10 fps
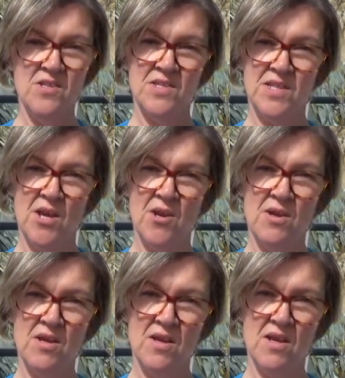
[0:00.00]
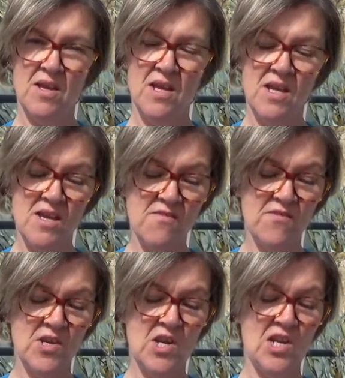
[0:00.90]
So
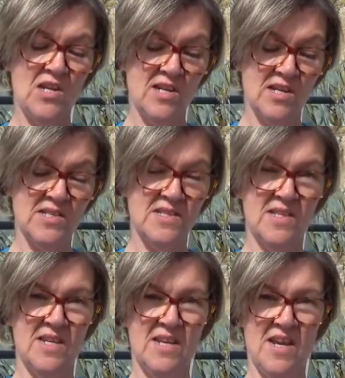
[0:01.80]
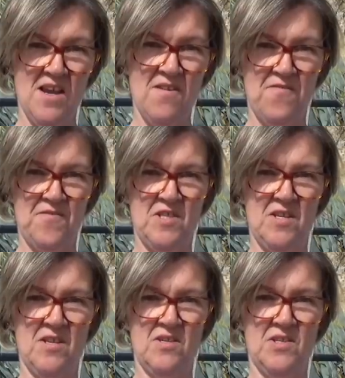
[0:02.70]
even lusting after